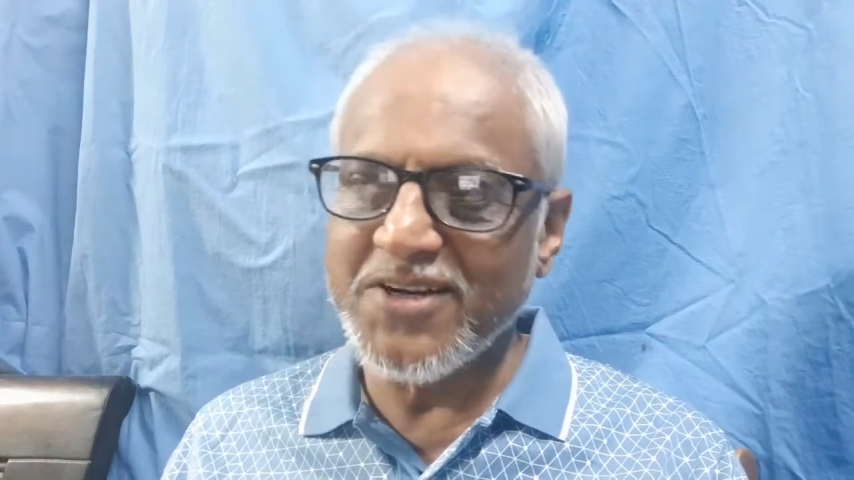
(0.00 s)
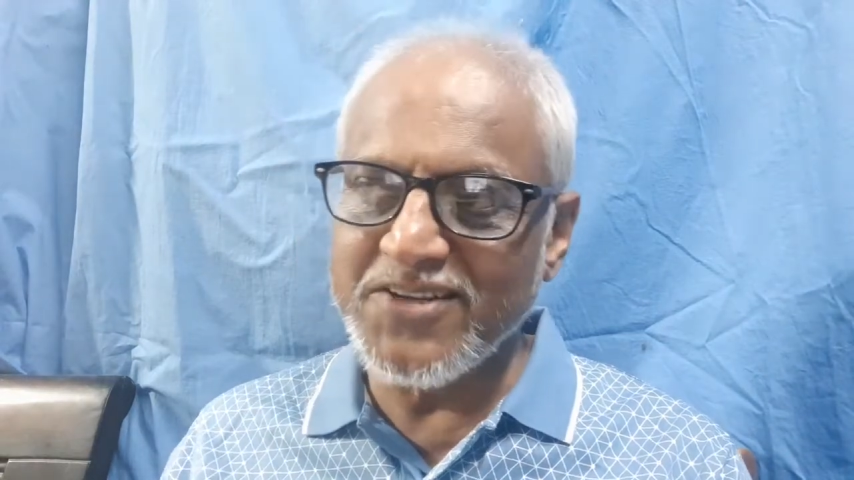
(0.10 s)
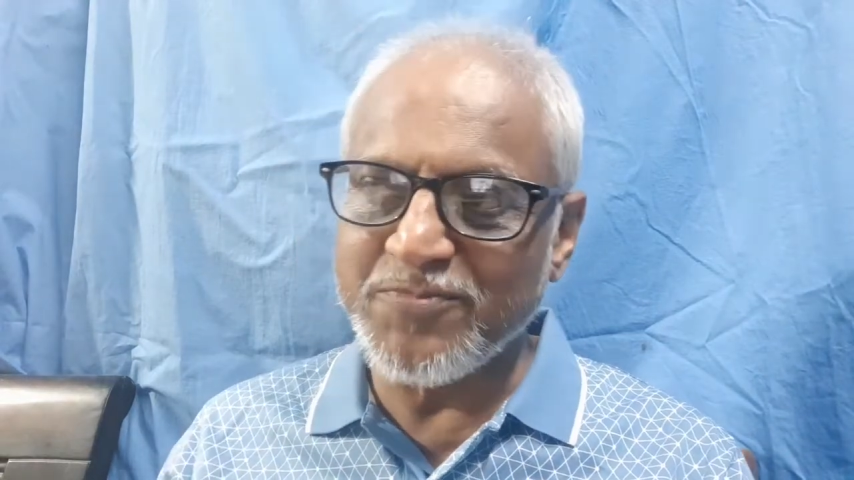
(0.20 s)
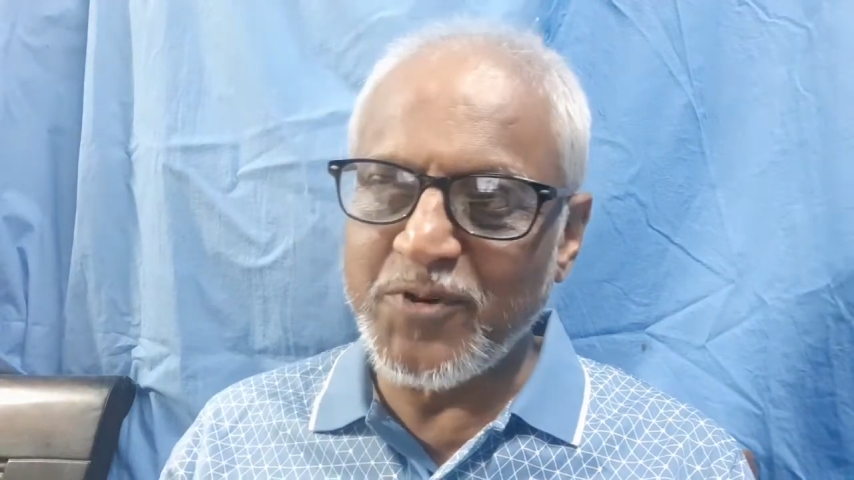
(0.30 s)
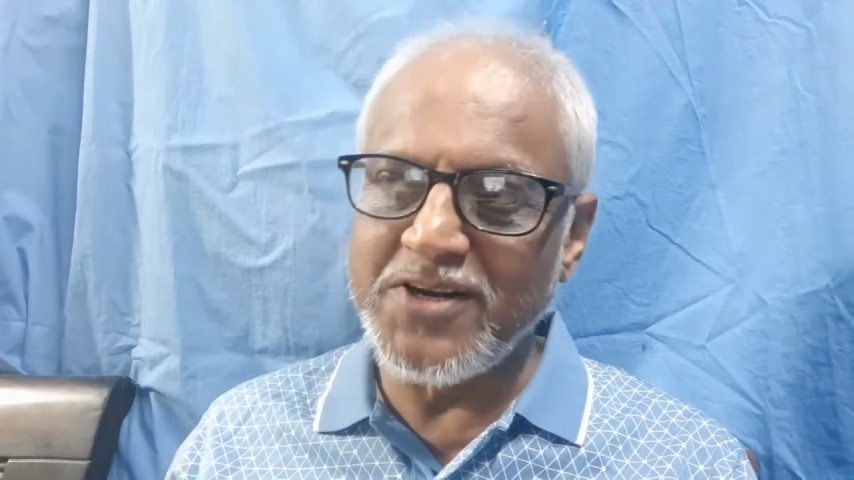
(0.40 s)
What
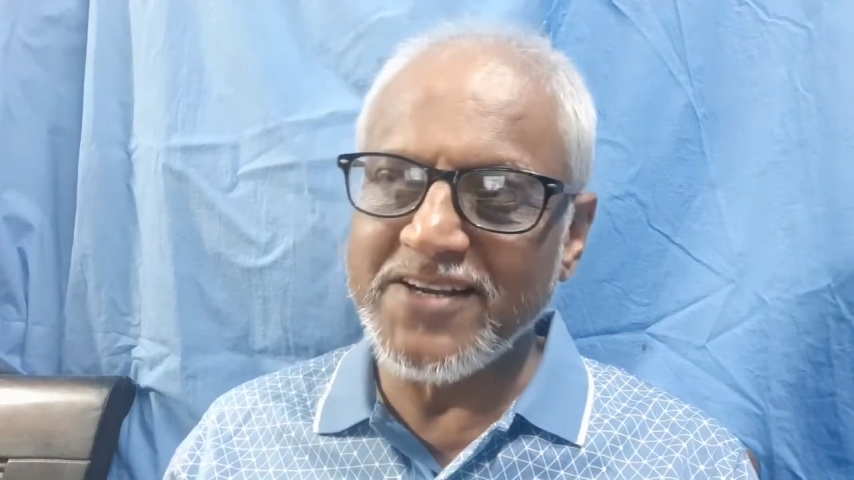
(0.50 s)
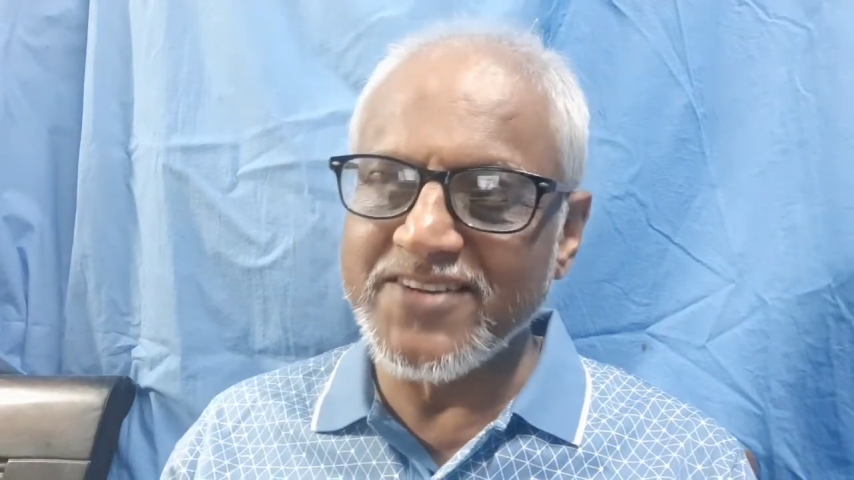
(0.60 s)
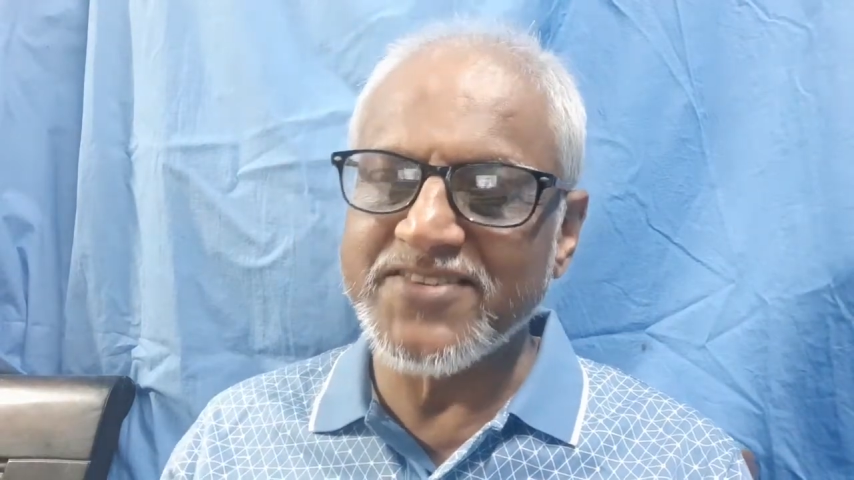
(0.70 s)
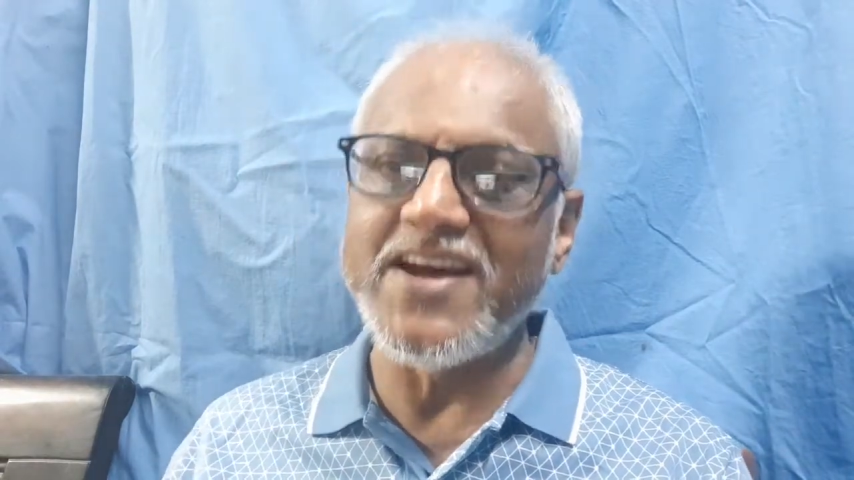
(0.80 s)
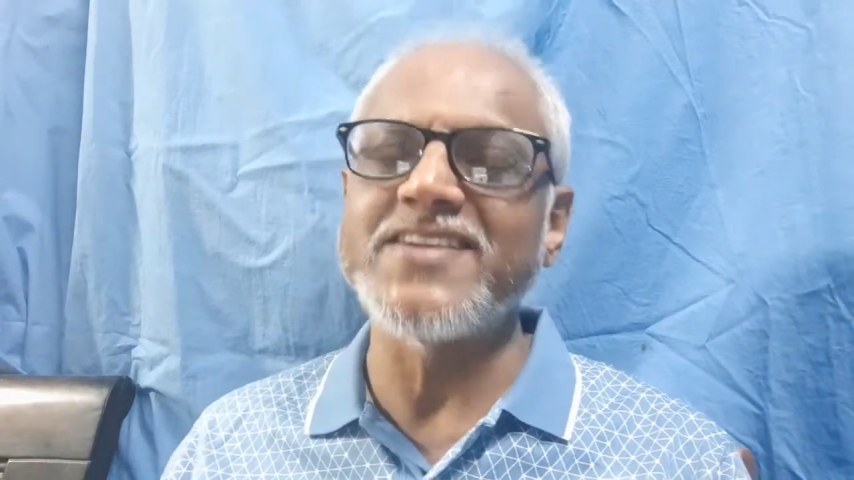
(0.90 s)
is
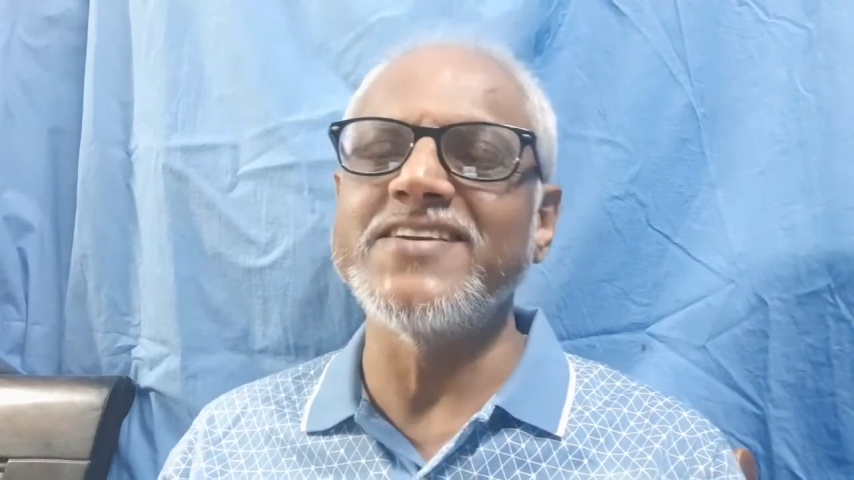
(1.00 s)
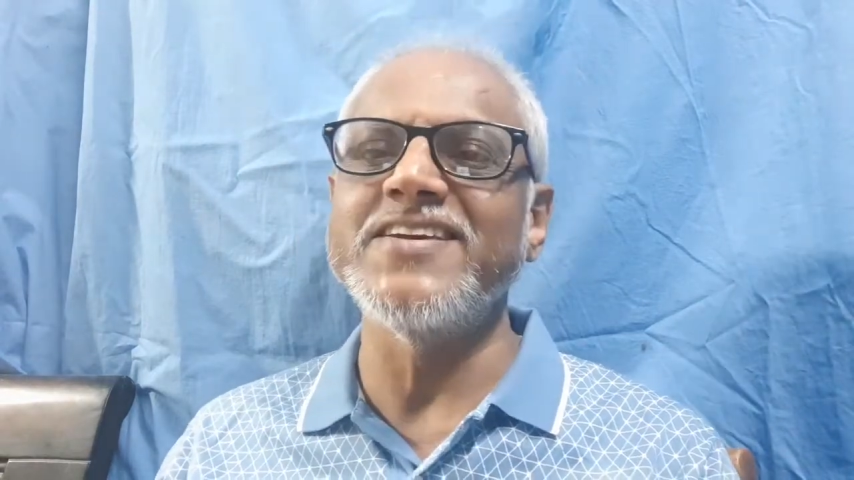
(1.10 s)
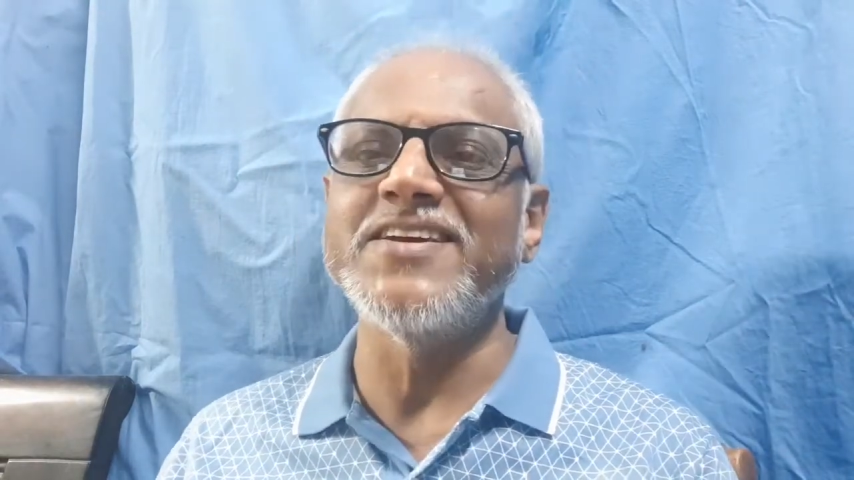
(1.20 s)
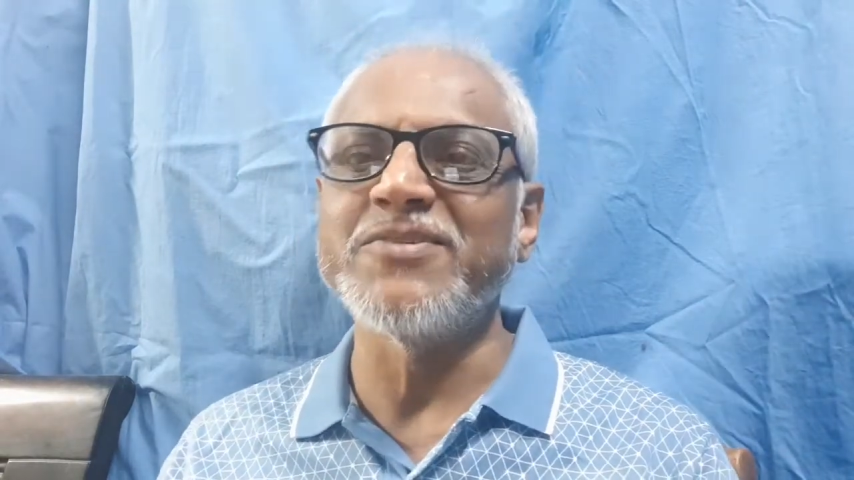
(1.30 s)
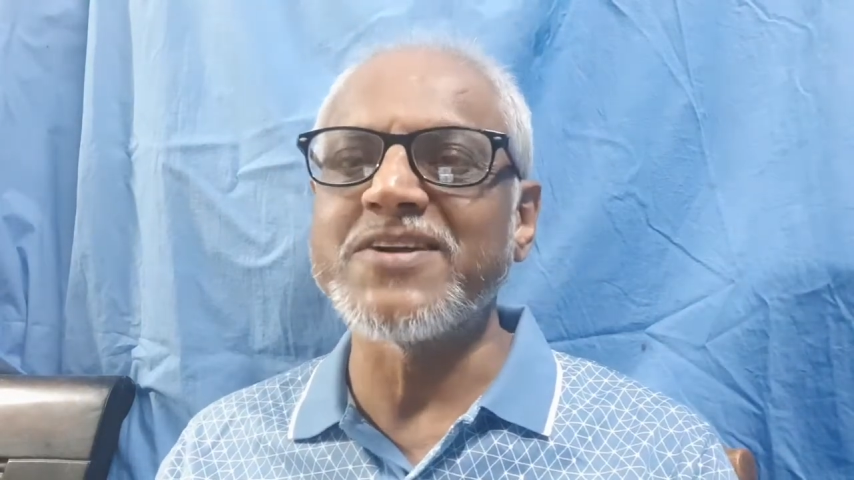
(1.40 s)
political strategy?